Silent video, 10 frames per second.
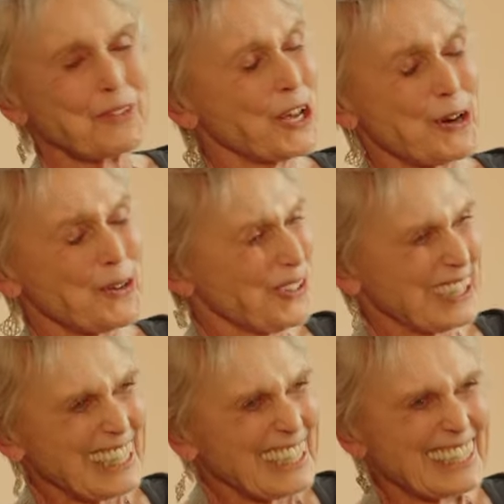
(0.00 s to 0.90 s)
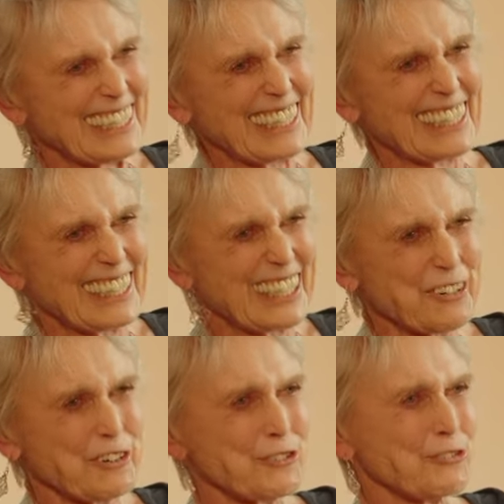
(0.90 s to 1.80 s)
No. They're
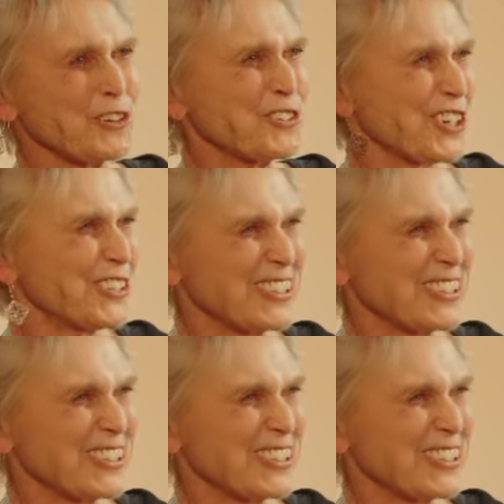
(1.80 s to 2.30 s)
in Toronto.